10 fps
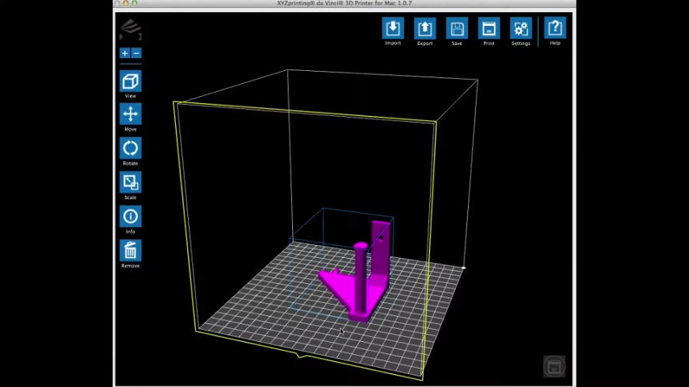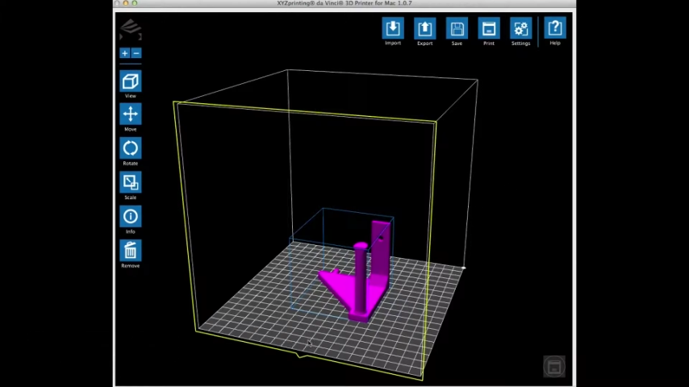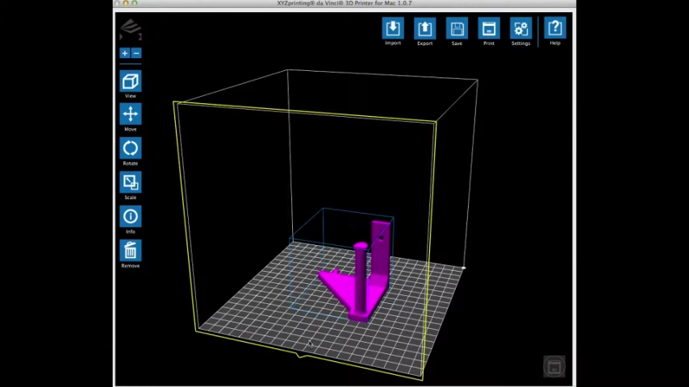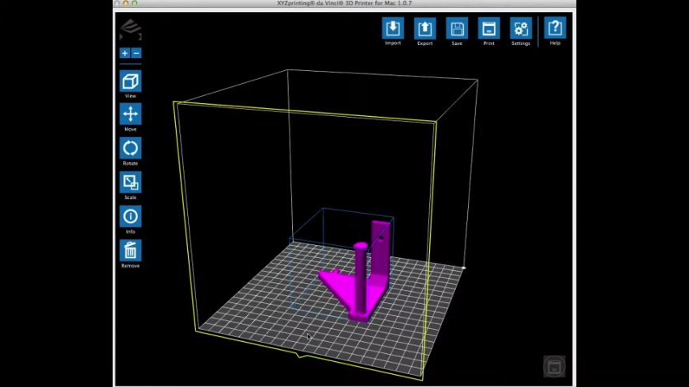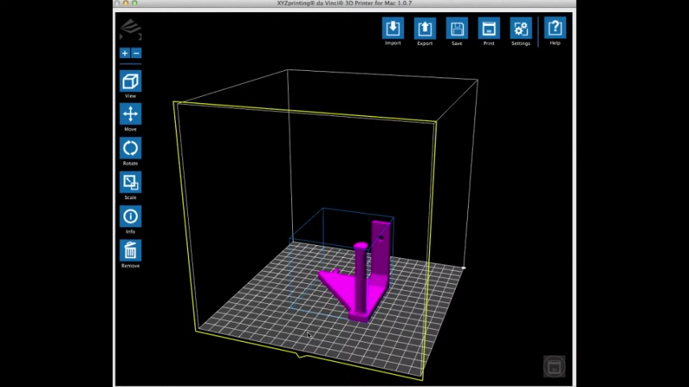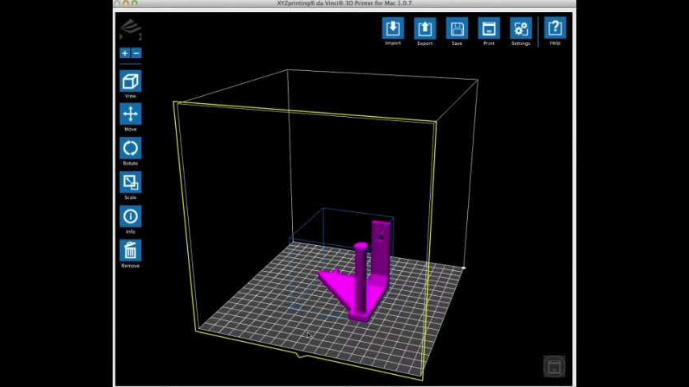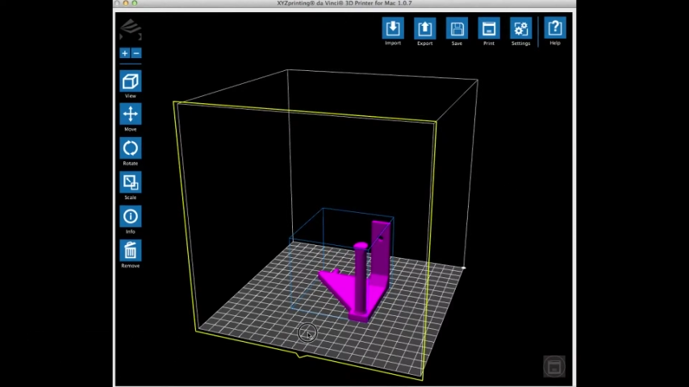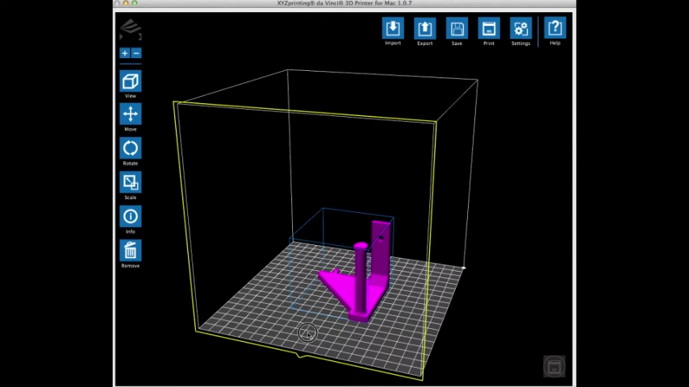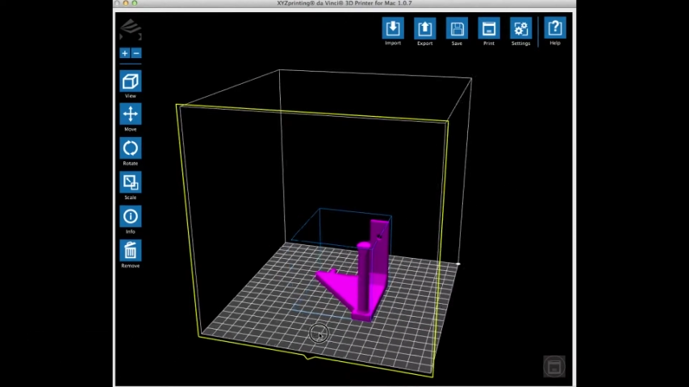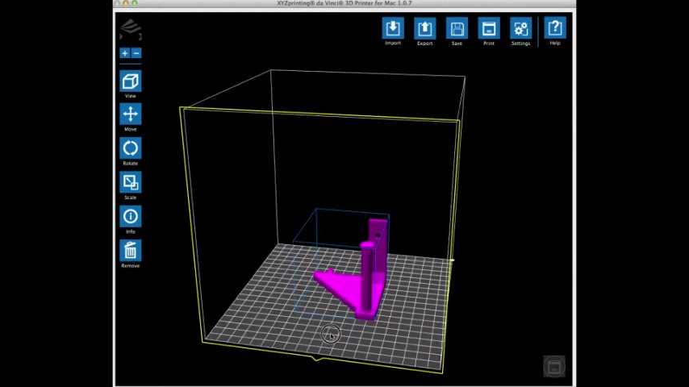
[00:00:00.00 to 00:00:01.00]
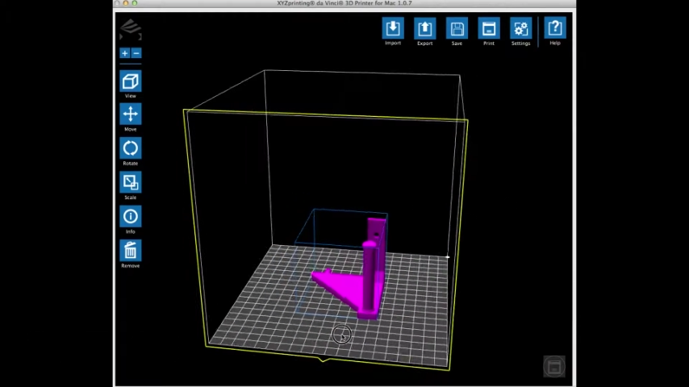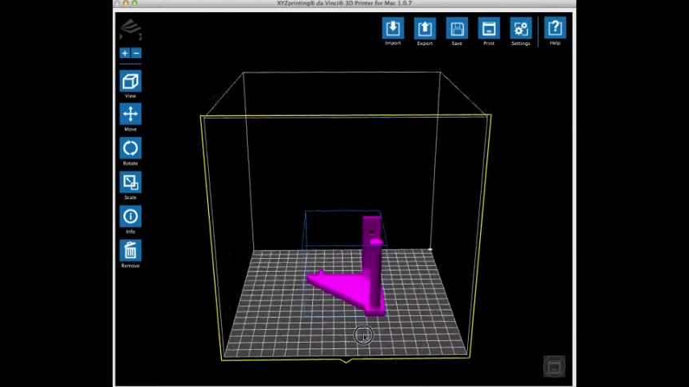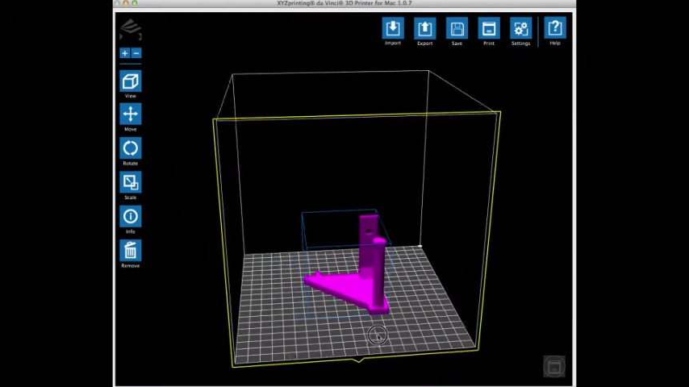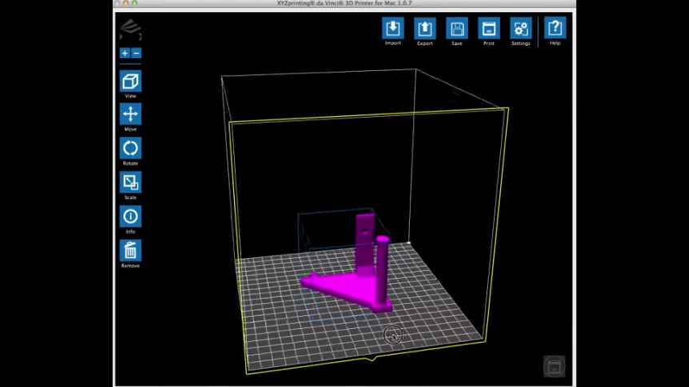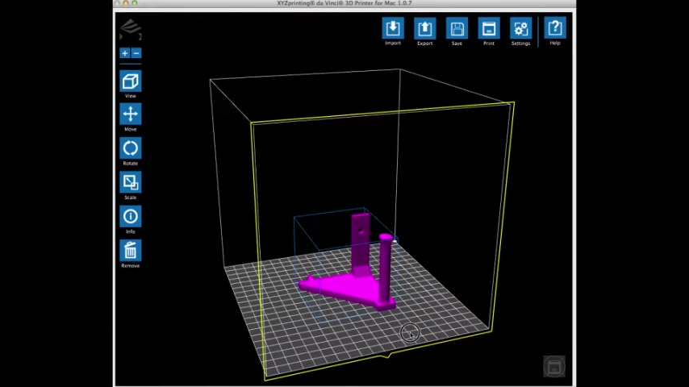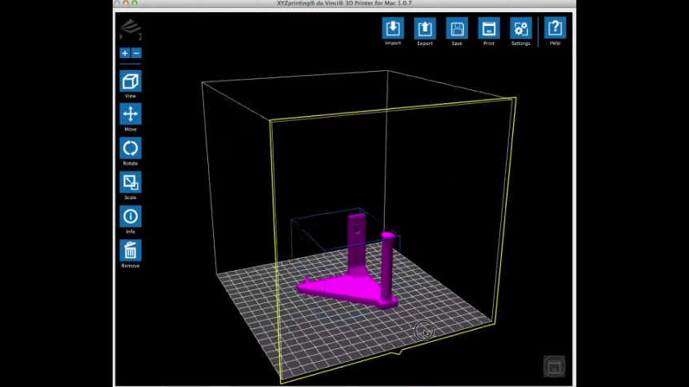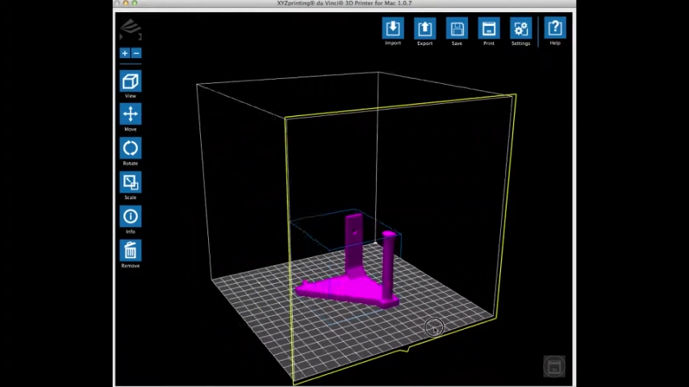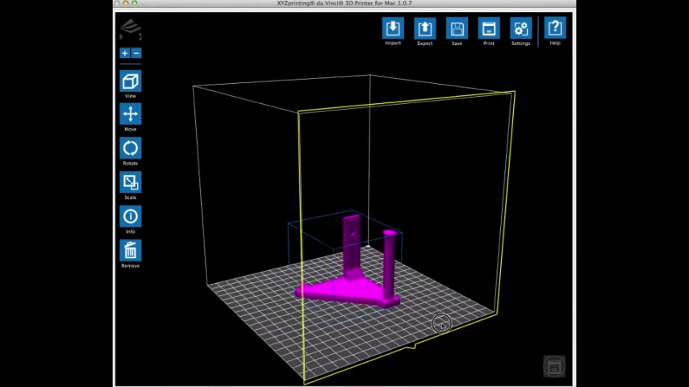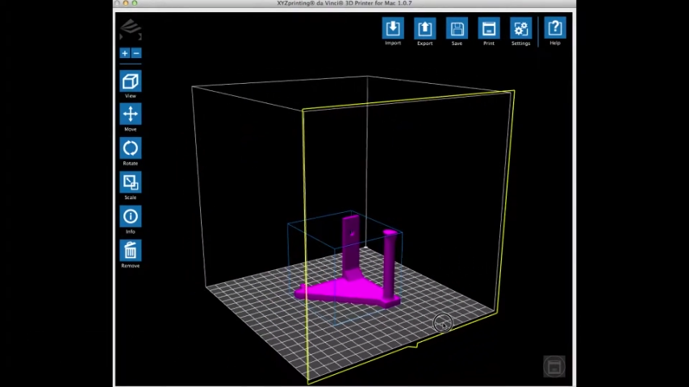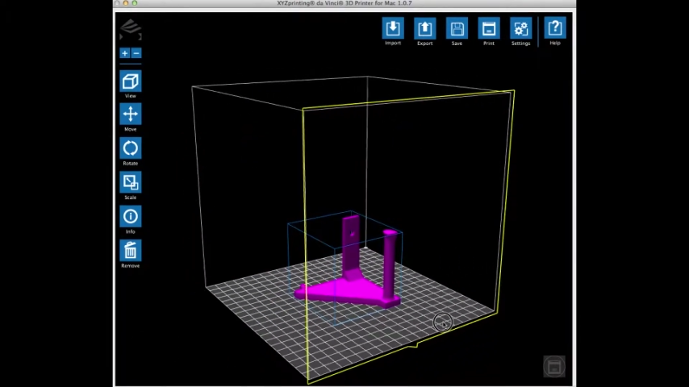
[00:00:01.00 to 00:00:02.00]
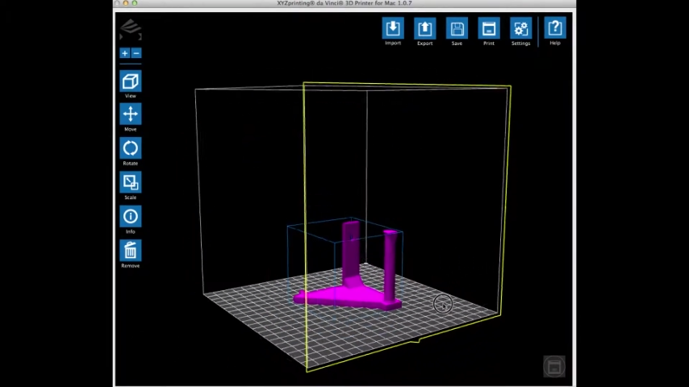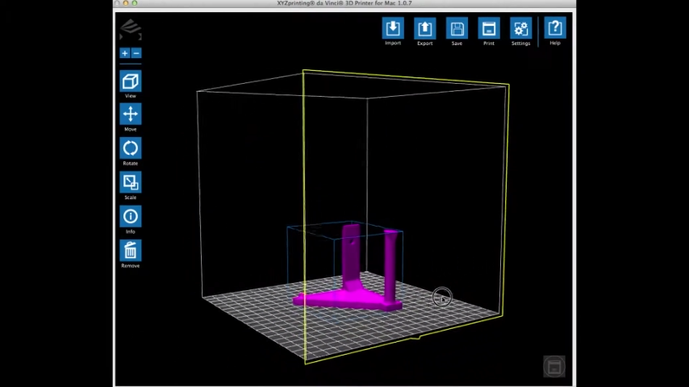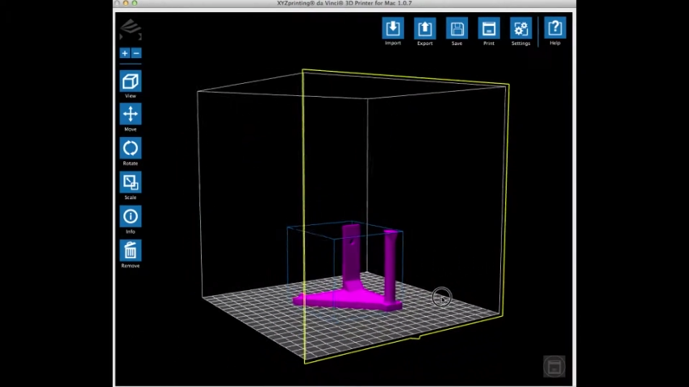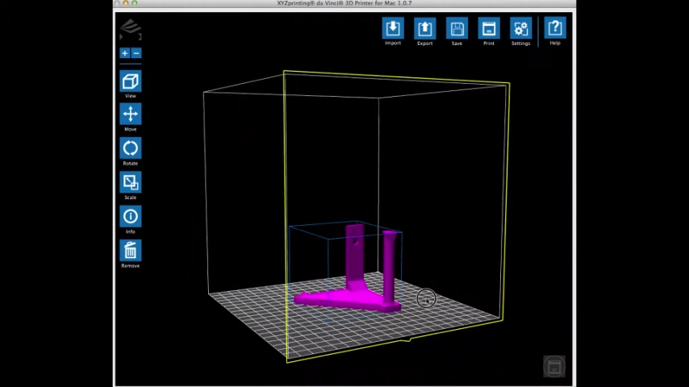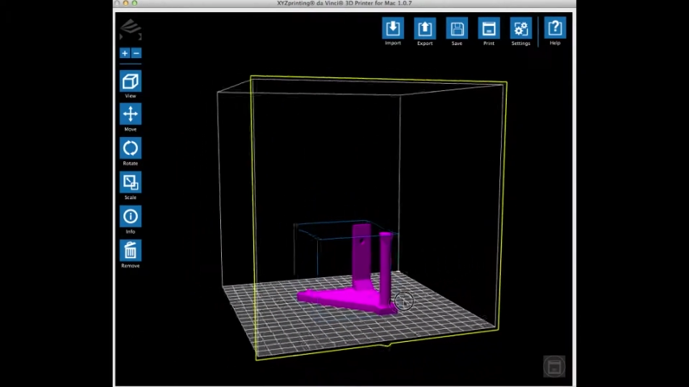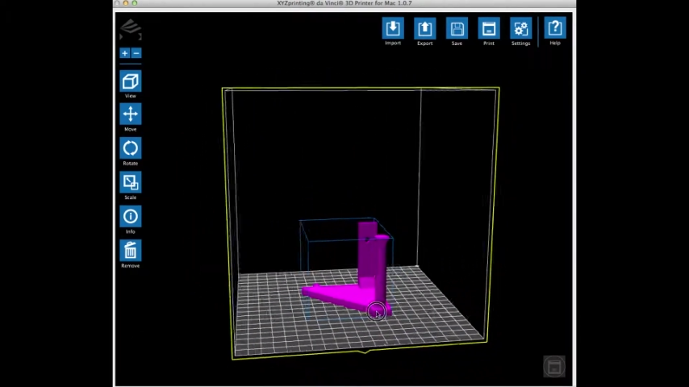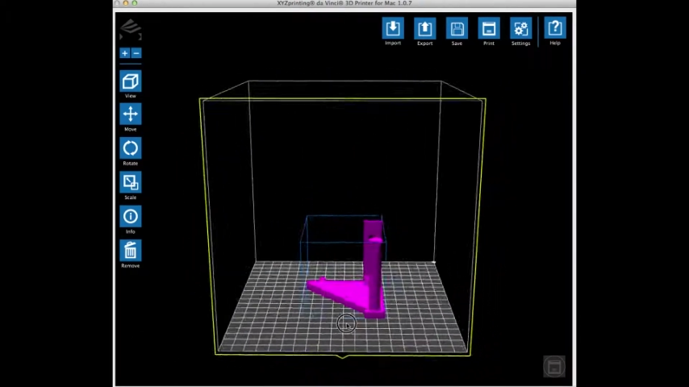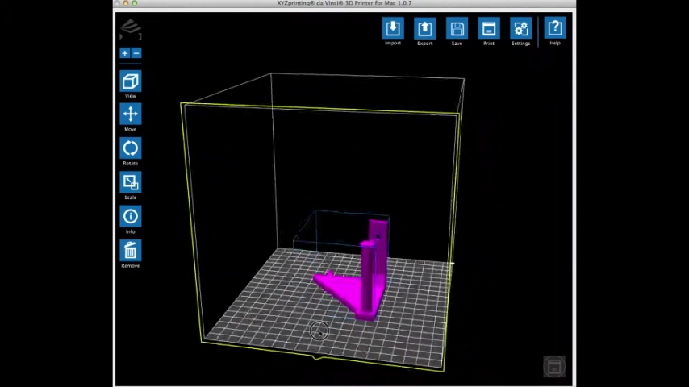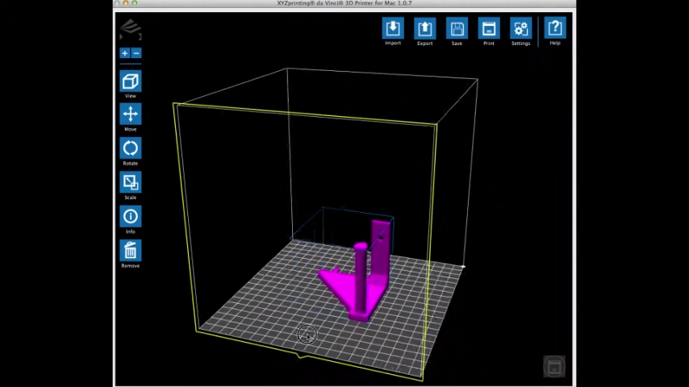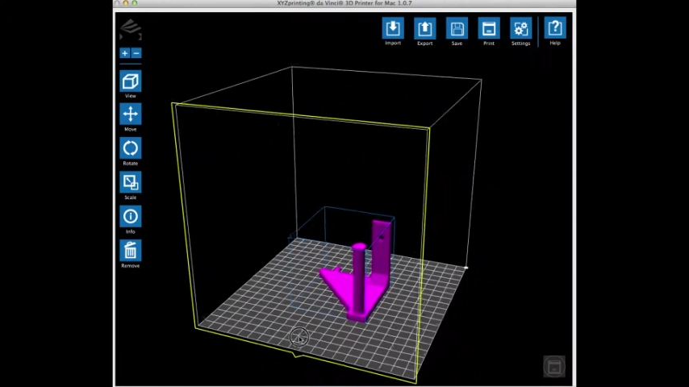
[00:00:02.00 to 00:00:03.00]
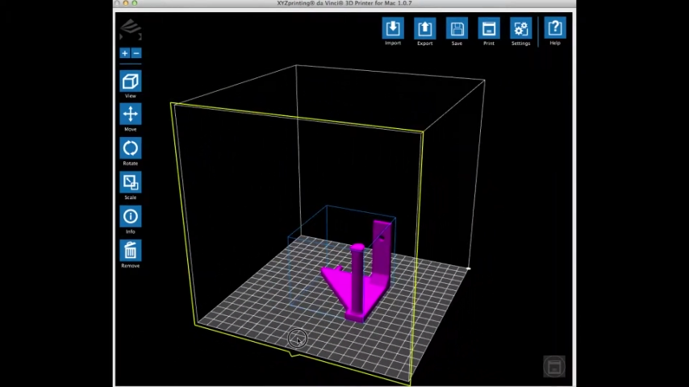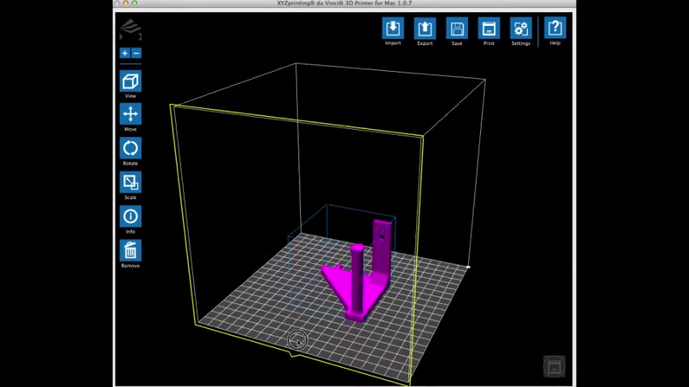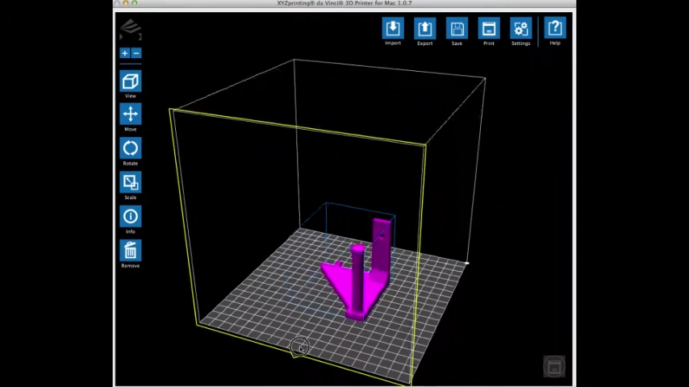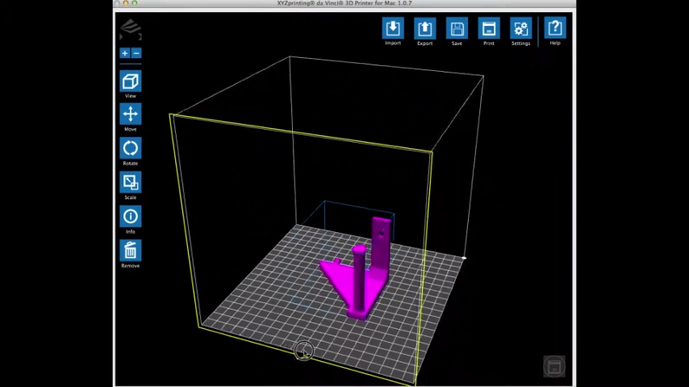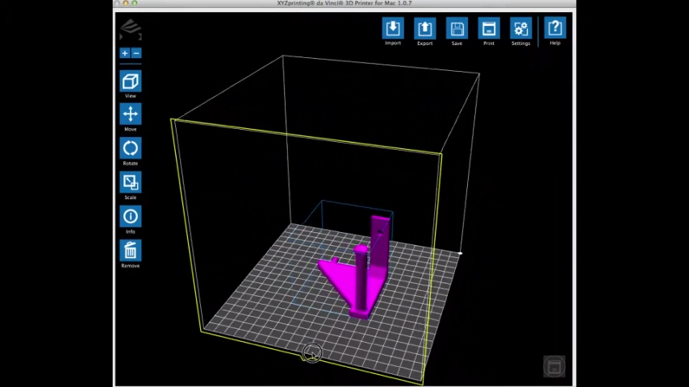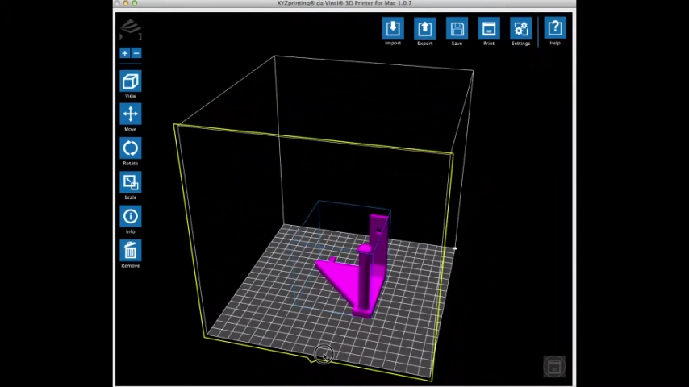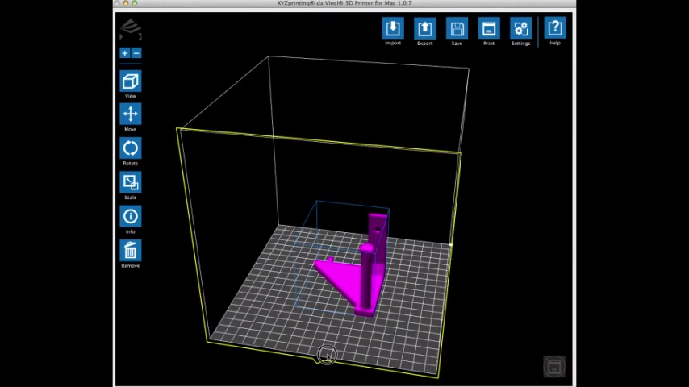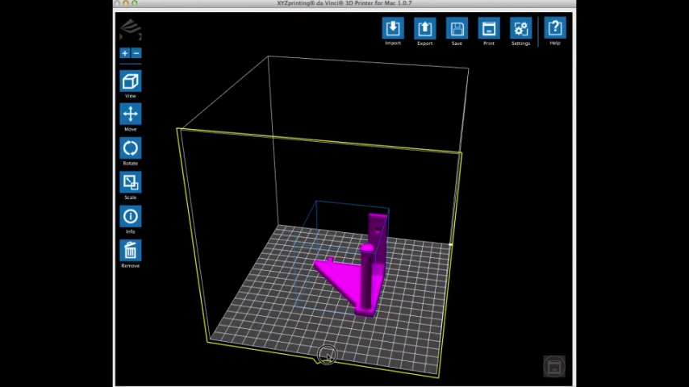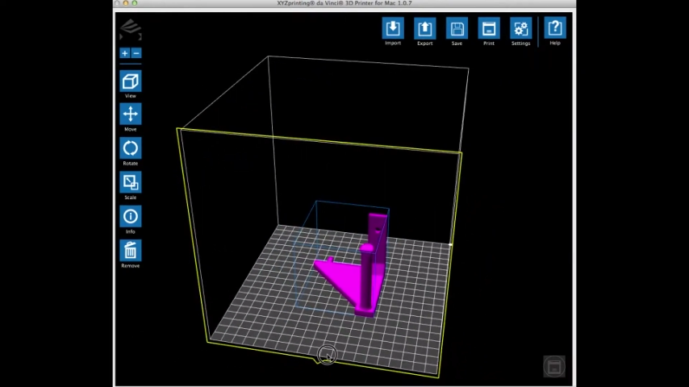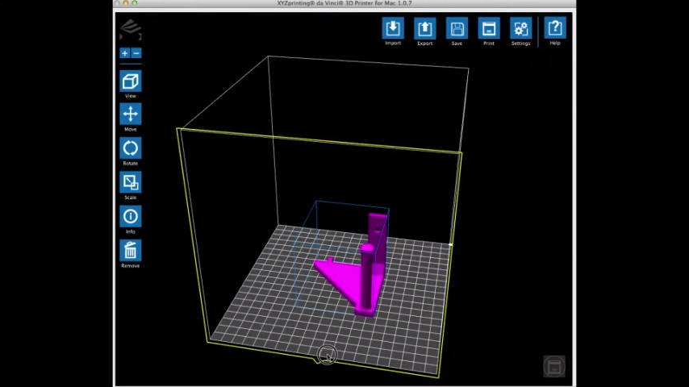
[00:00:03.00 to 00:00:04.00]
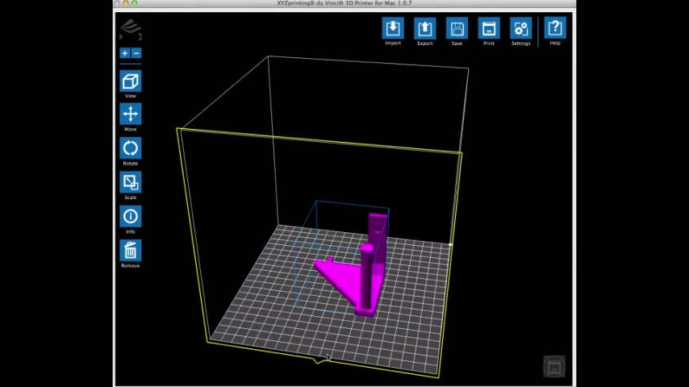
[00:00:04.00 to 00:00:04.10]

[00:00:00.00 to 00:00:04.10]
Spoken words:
[unreadable: no face in view]